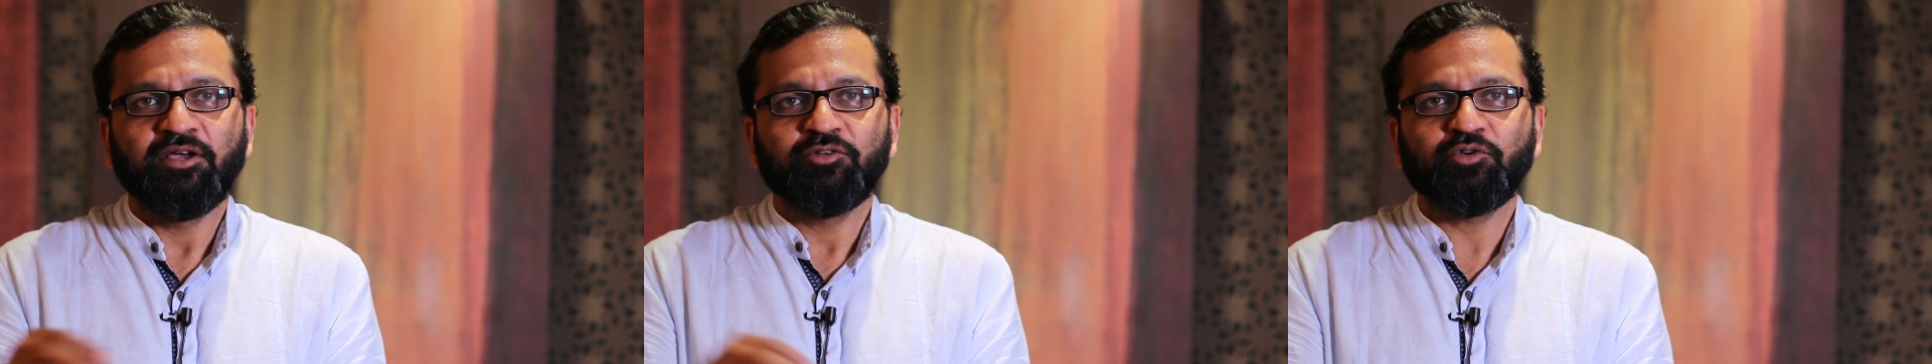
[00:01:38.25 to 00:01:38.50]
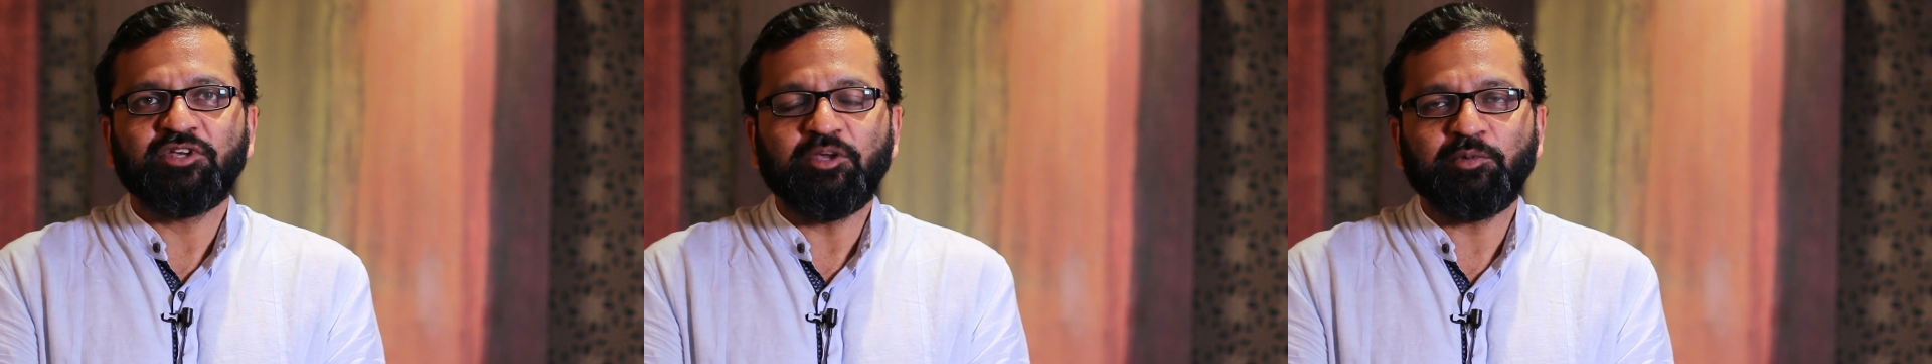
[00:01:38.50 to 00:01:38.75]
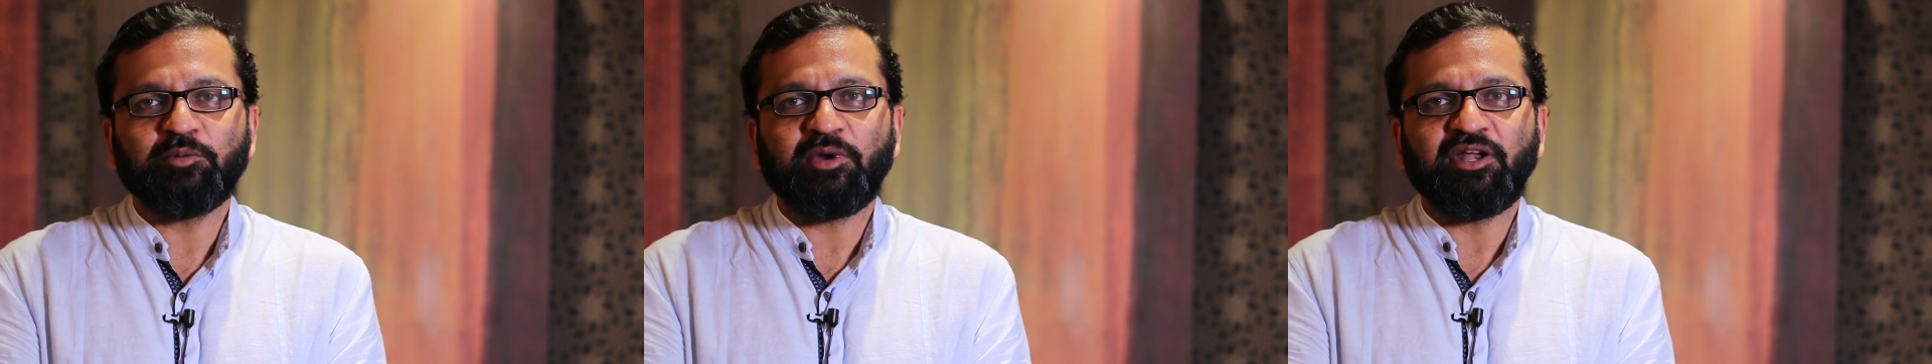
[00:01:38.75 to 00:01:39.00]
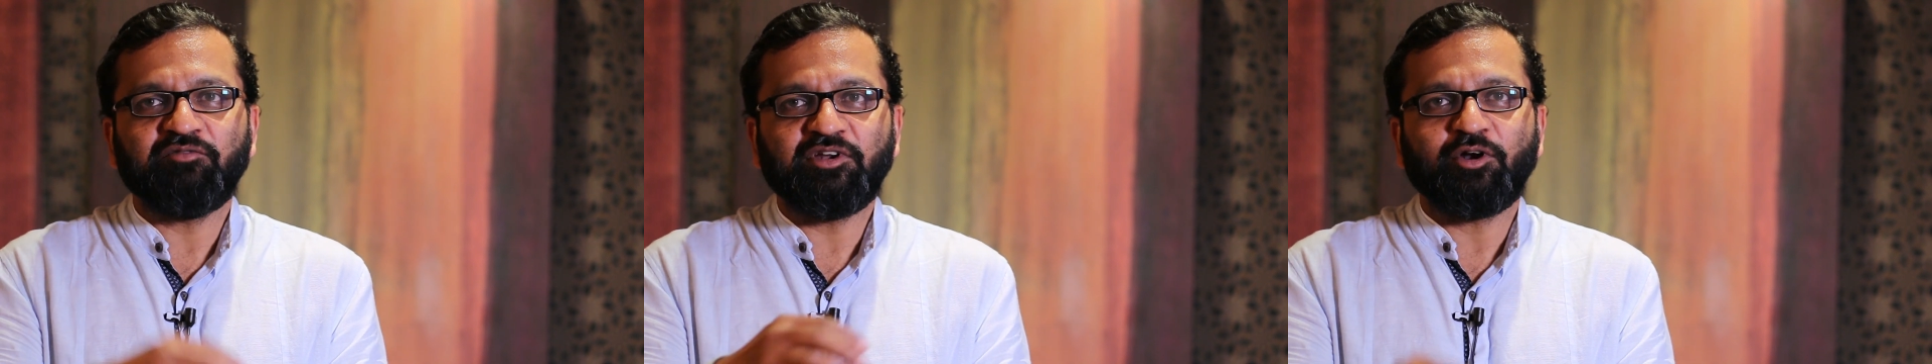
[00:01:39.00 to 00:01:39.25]
So keep in
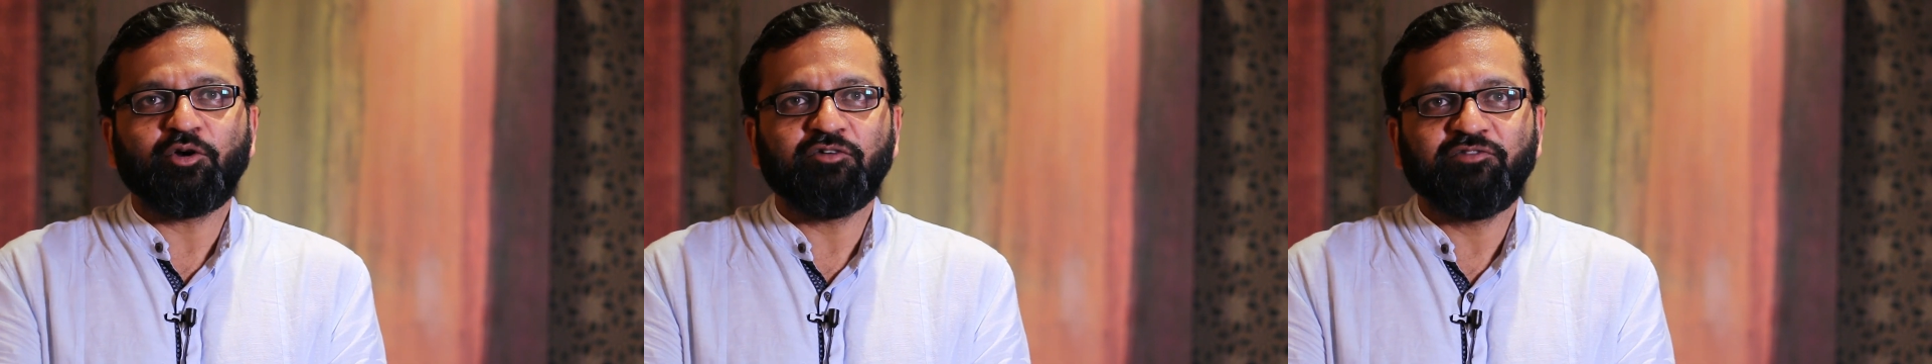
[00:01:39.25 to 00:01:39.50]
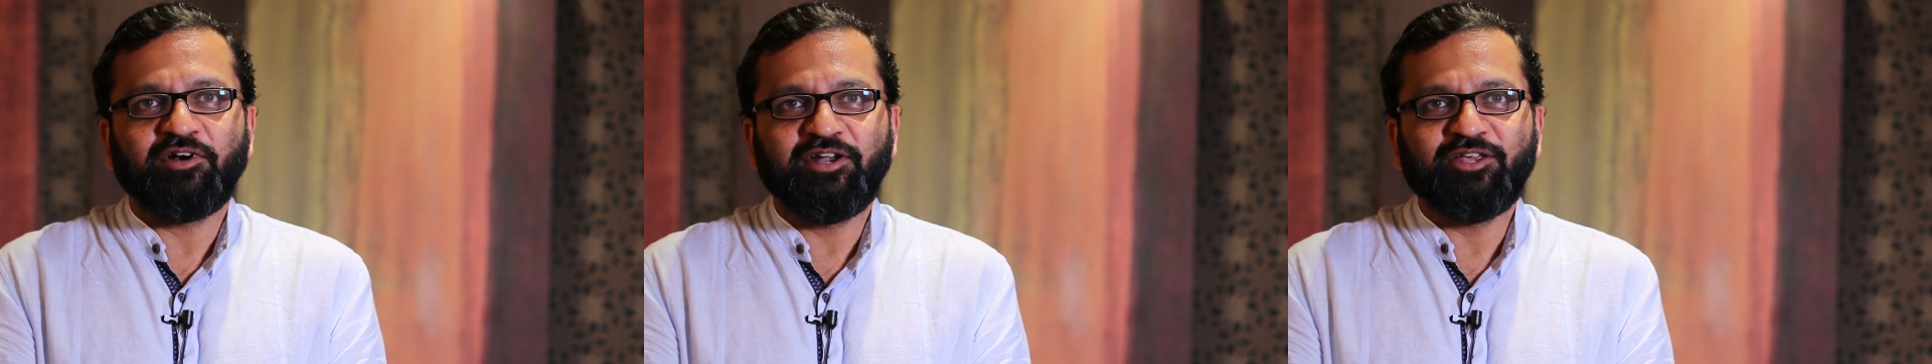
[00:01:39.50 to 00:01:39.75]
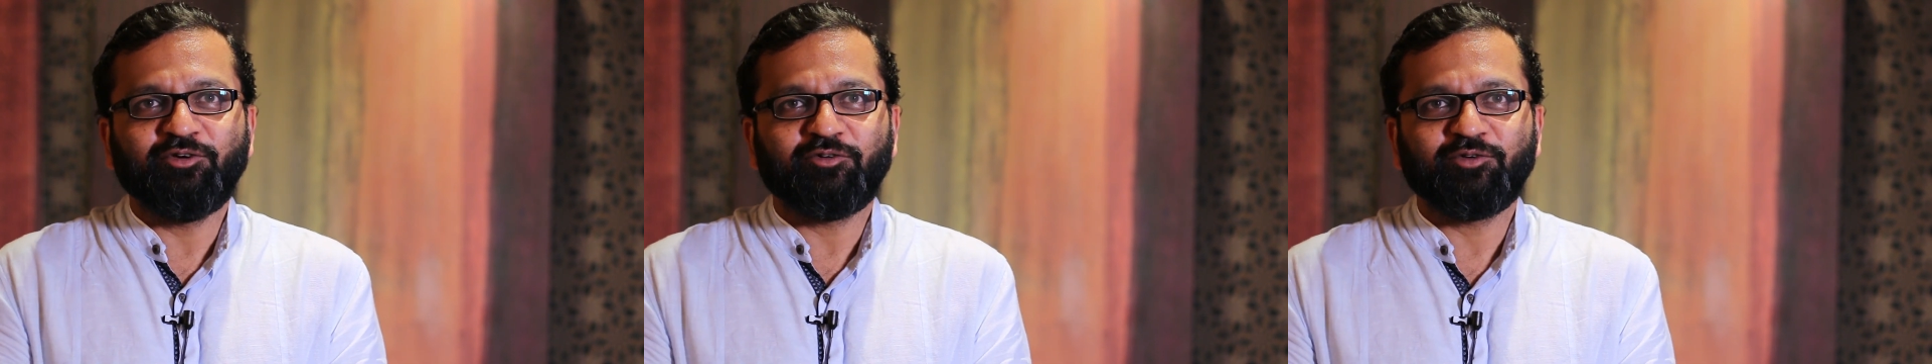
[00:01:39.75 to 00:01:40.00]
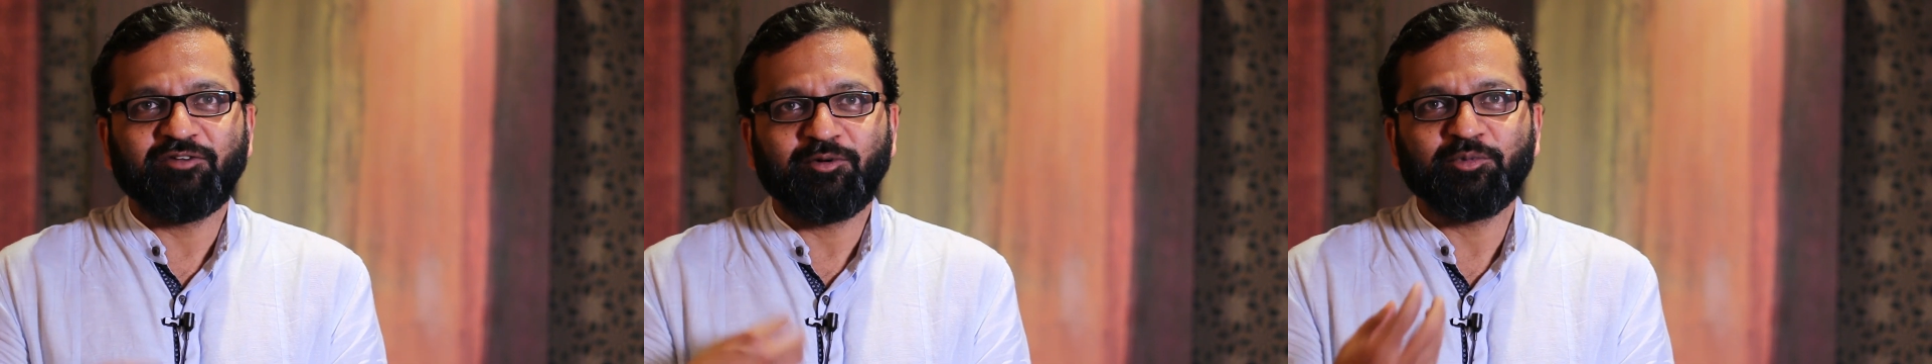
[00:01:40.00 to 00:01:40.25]
mind, every round of funding you have
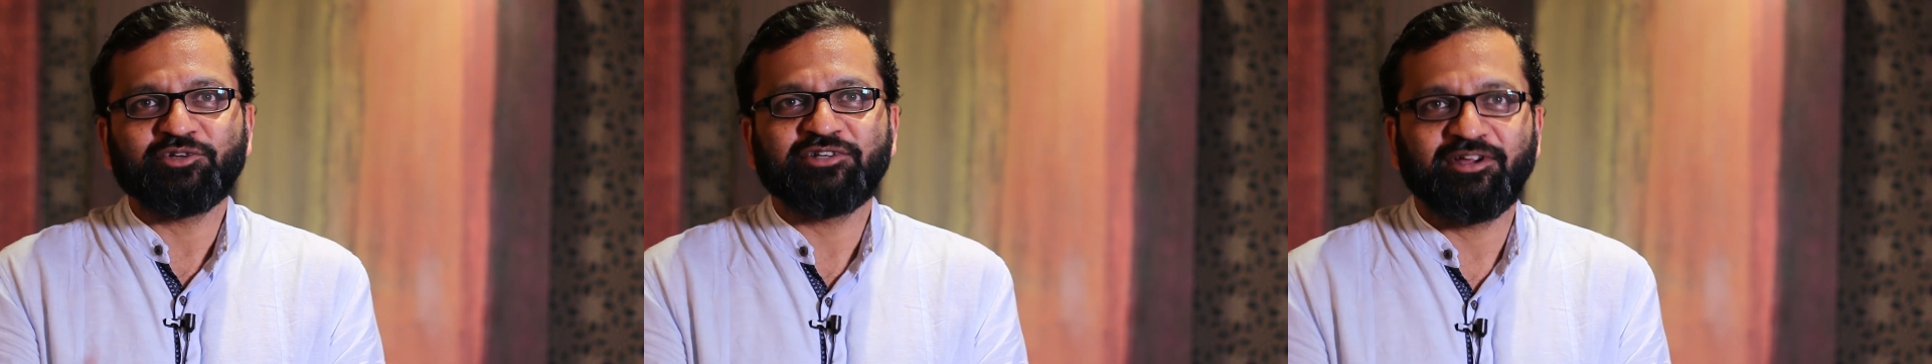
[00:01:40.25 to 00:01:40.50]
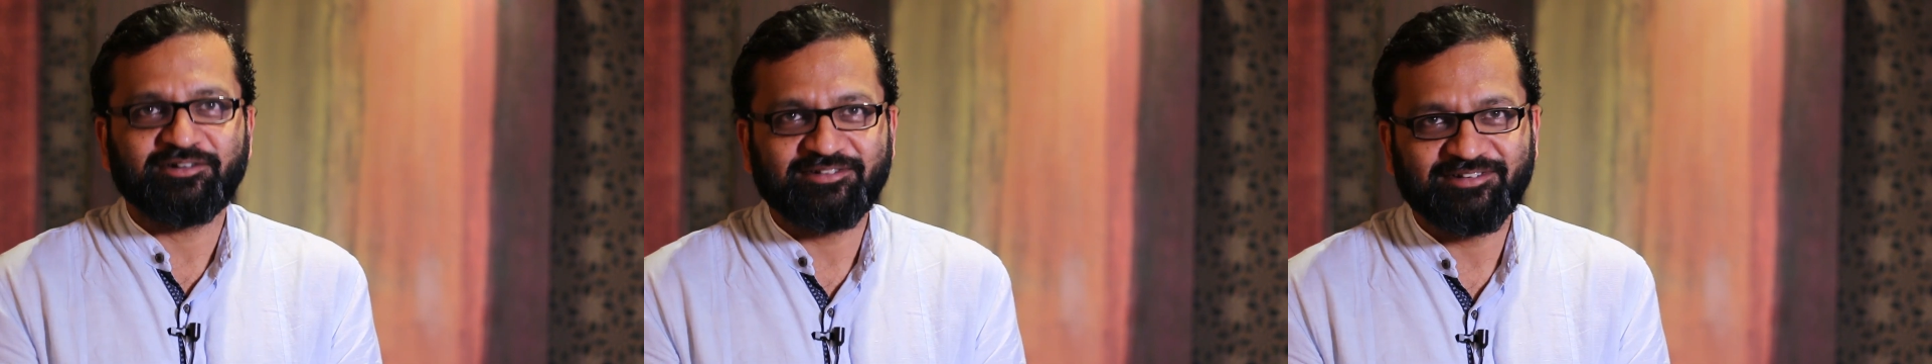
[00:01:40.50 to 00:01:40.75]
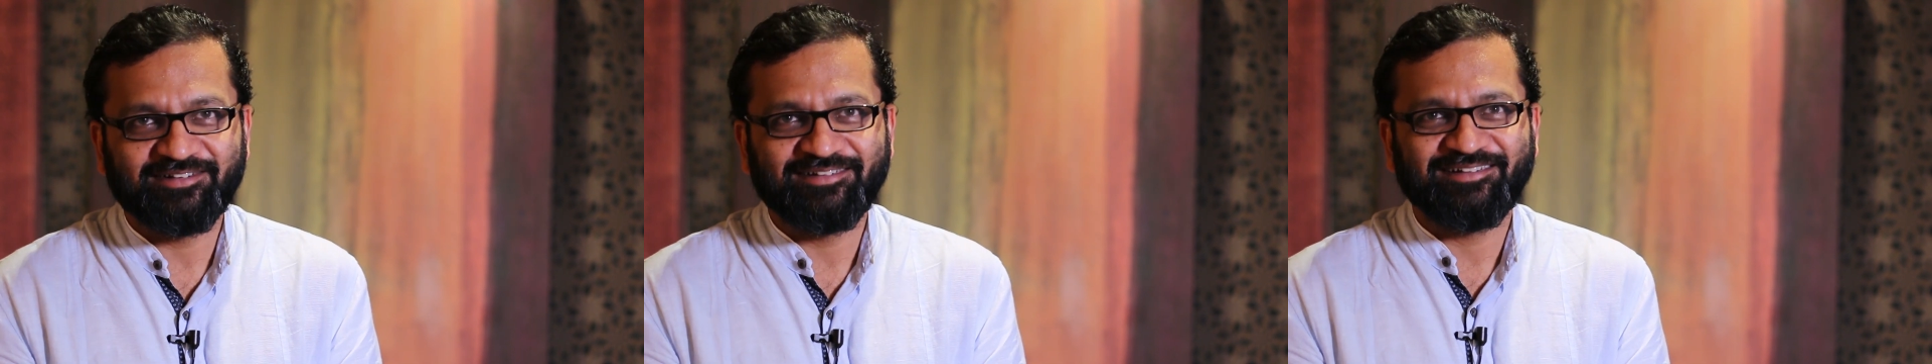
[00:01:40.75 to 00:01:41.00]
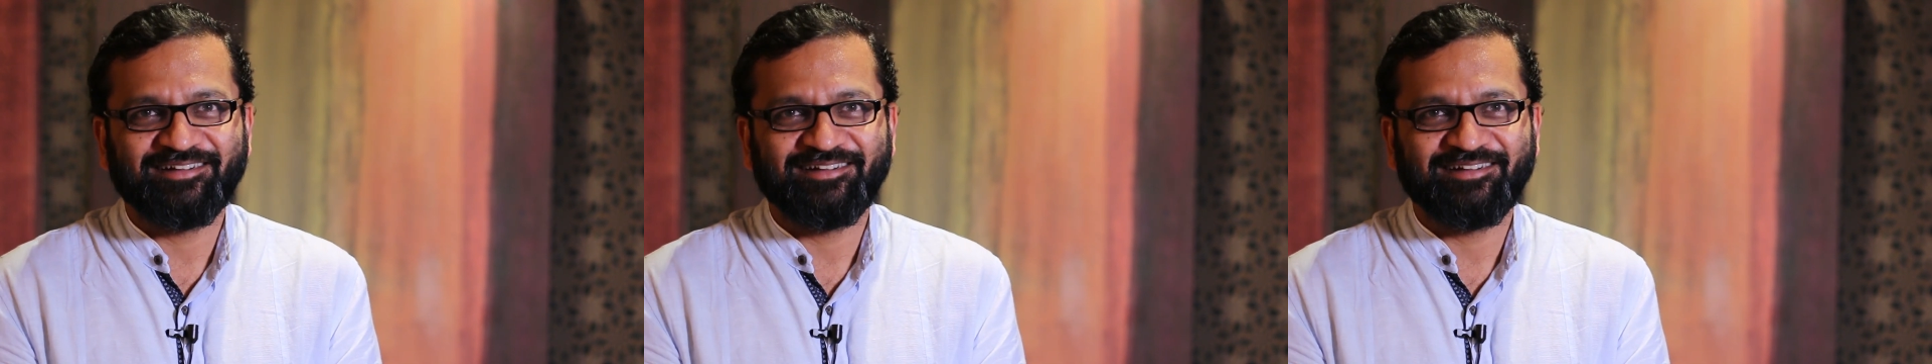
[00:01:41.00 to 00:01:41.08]
to give up your shares,